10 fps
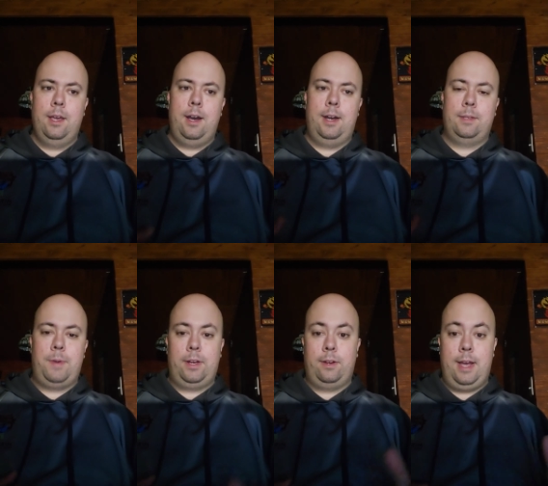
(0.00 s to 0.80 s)

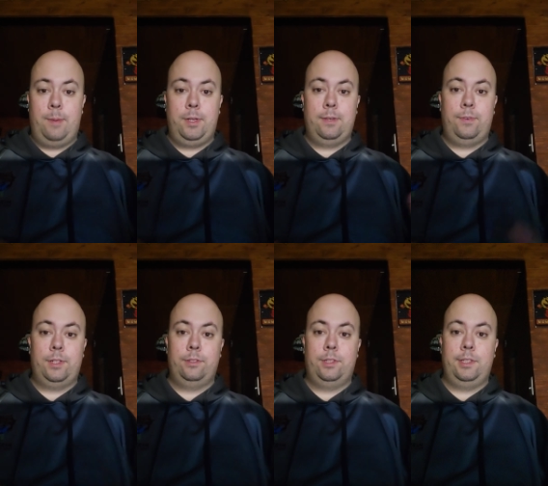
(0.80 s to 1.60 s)
depending on how many
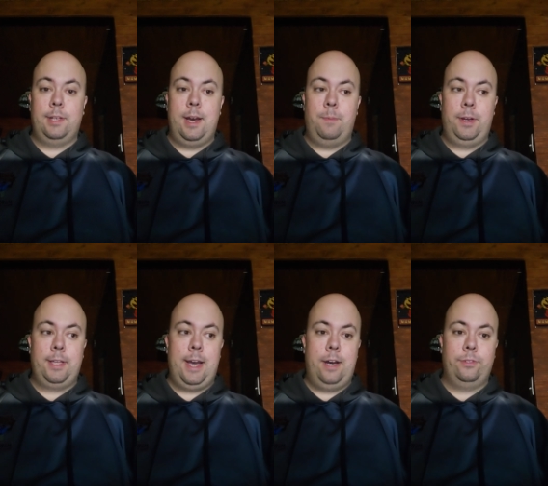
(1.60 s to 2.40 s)
deficiencies and how big
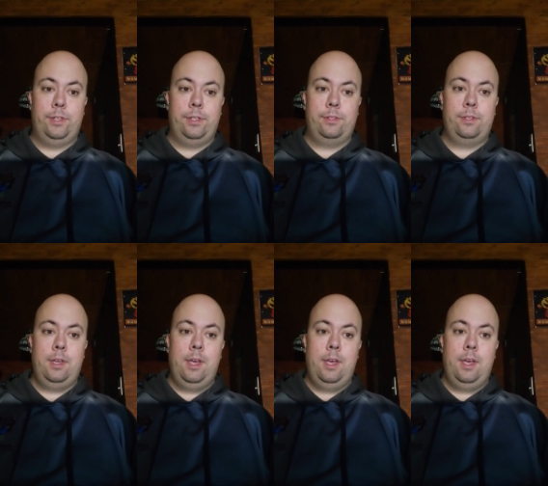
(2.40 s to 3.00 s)
the house is.